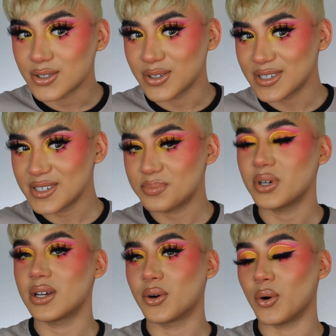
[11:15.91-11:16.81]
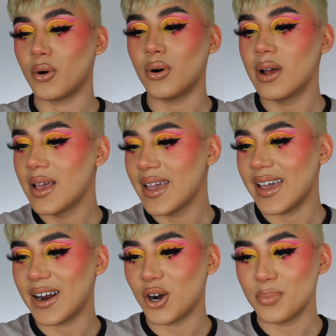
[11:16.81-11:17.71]
So this is pretty cool,
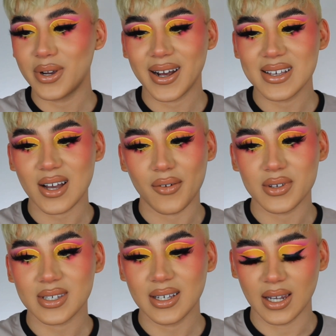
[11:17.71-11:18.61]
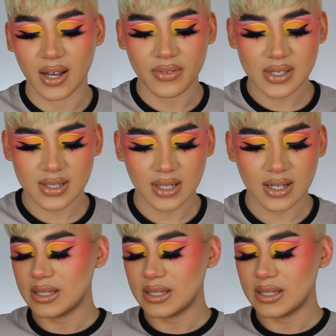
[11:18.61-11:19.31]
and I hope you guys obviously love this look.